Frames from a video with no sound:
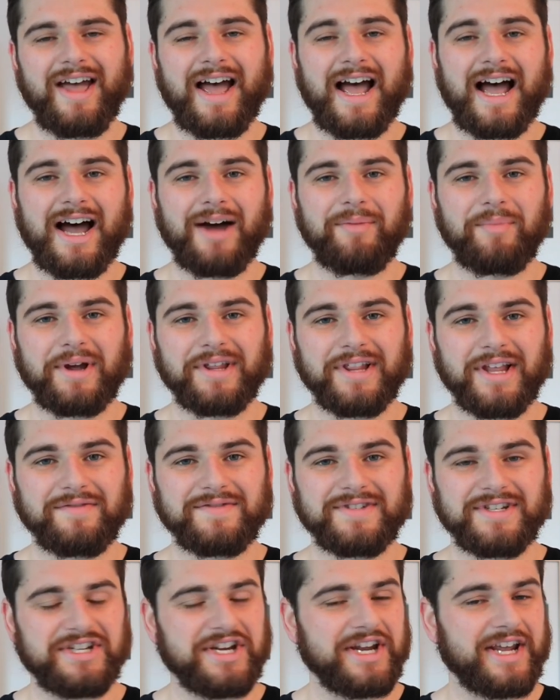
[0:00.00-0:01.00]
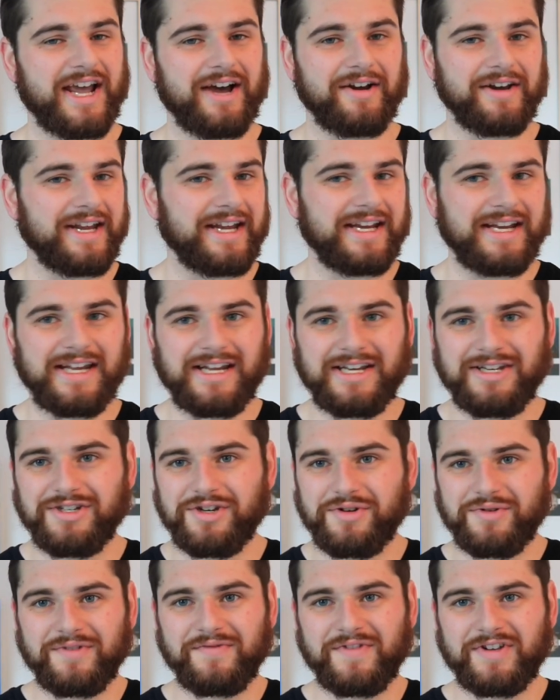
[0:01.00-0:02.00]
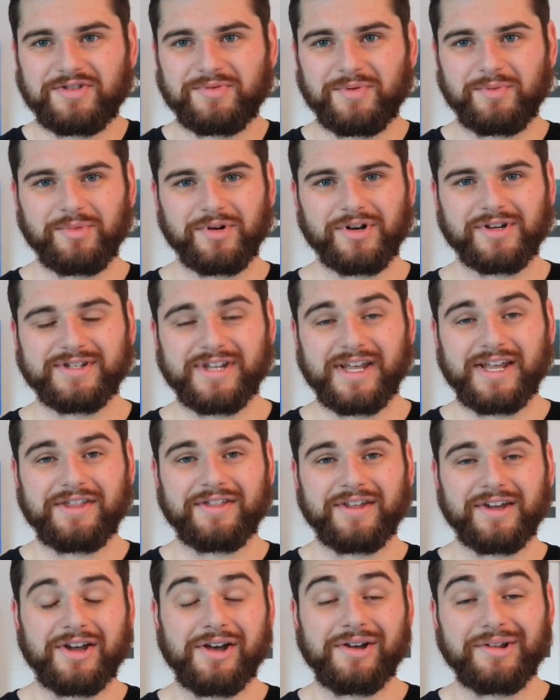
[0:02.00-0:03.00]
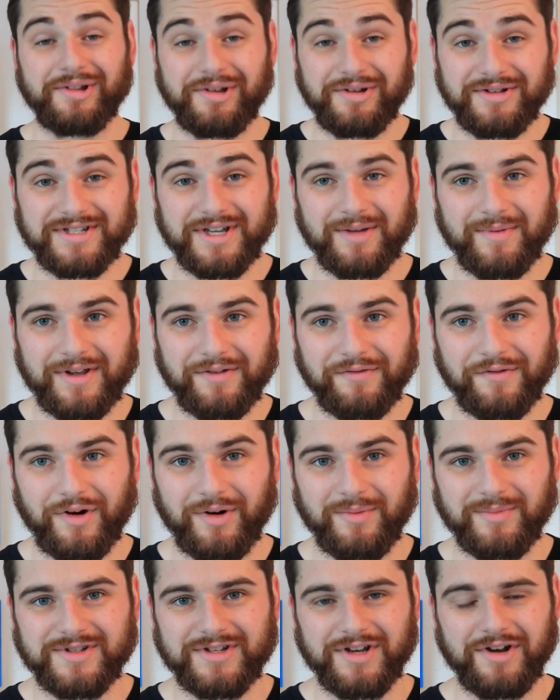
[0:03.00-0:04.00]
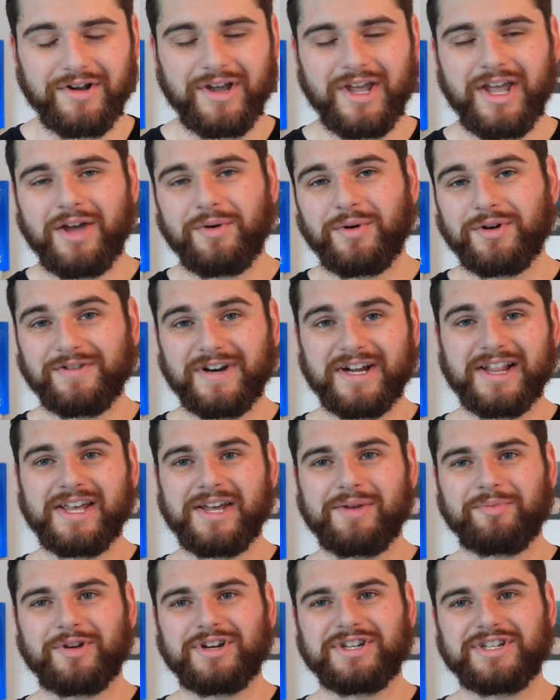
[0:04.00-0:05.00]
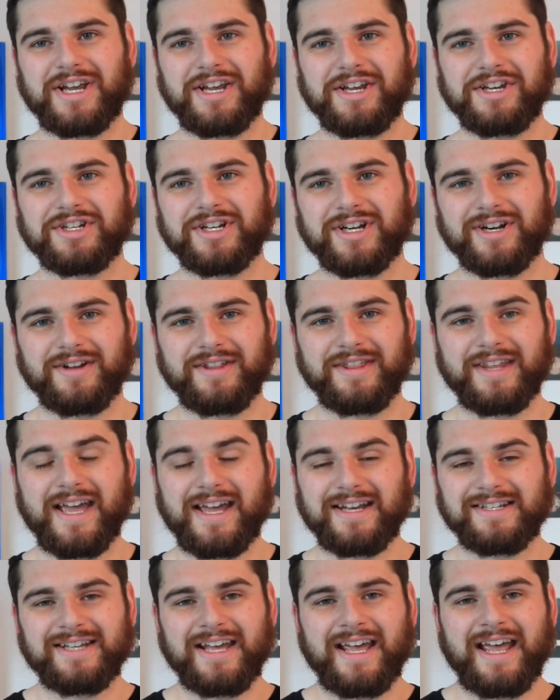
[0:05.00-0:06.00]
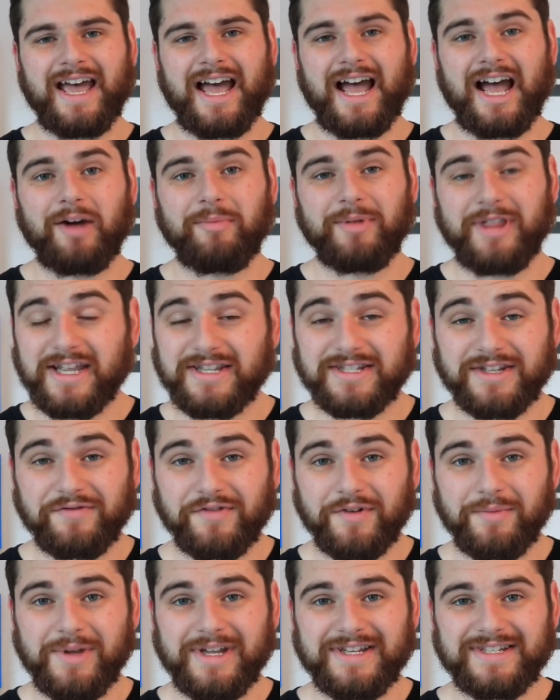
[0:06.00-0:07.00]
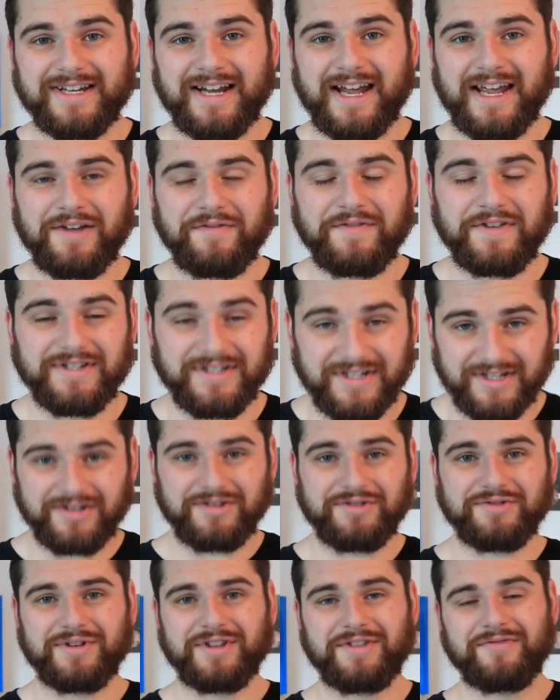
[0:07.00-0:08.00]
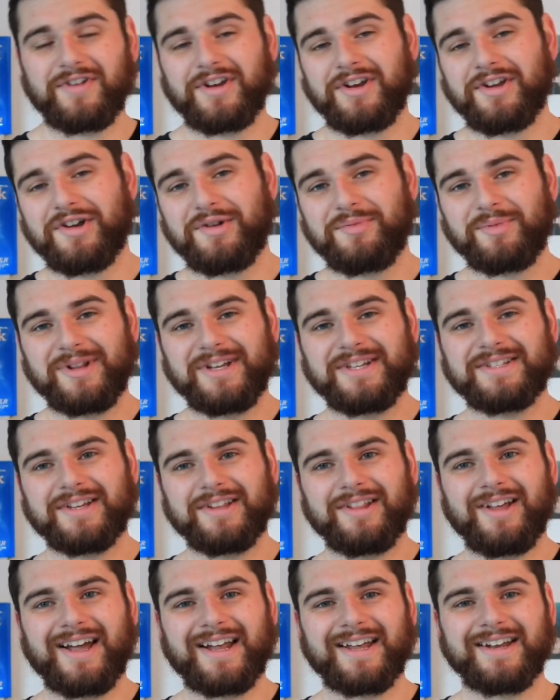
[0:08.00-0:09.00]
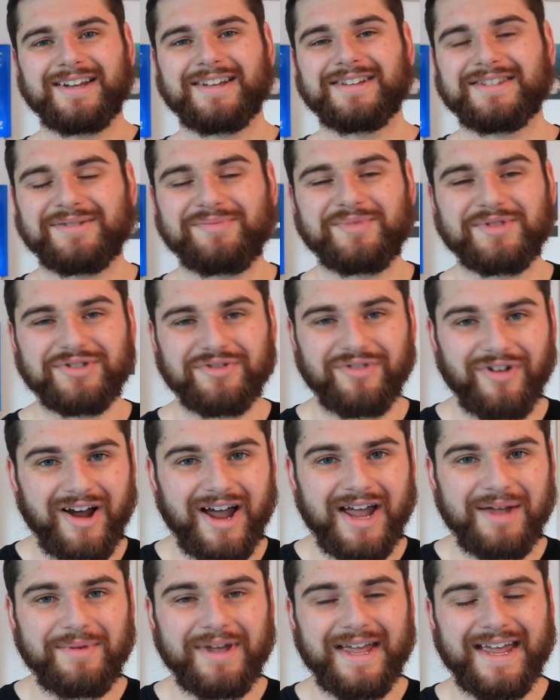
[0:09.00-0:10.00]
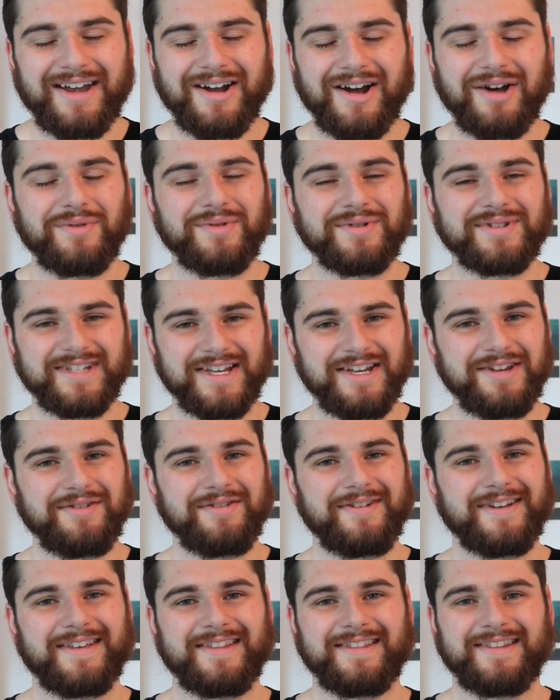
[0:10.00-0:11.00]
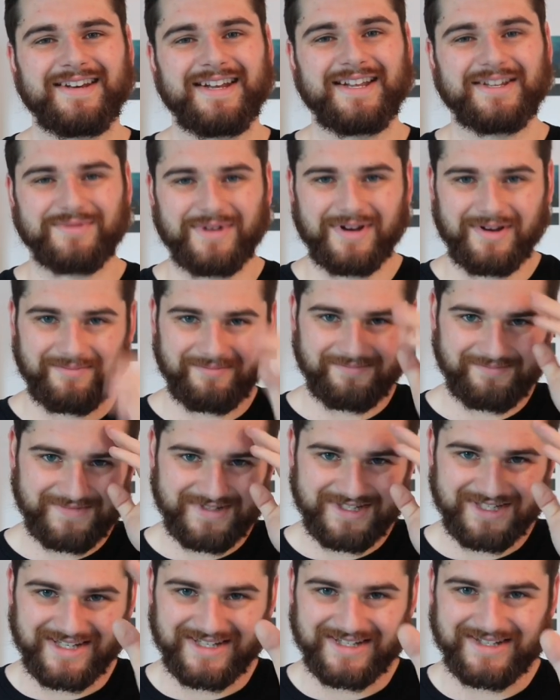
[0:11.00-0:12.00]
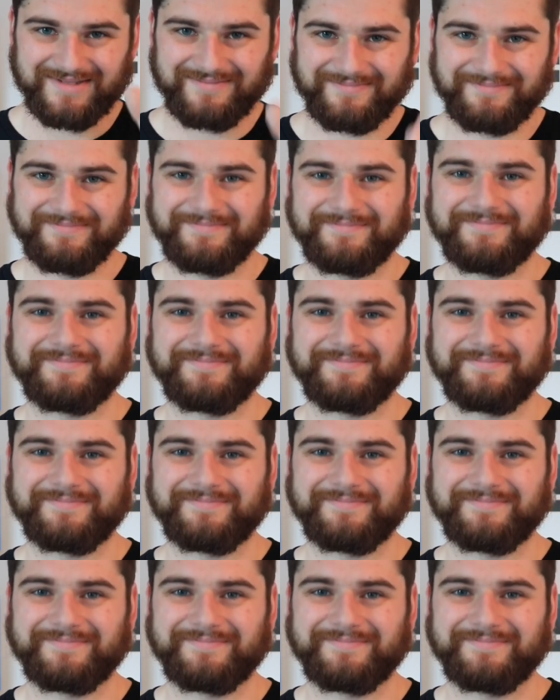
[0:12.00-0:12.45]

I'd love to check out any new investment books that you think I'd learn something from. So would really appreciate you sharing that. But that's it from me today. If you did enjoy the video, please hit like and hit subscribe, and I will see you in the next one. Cheers.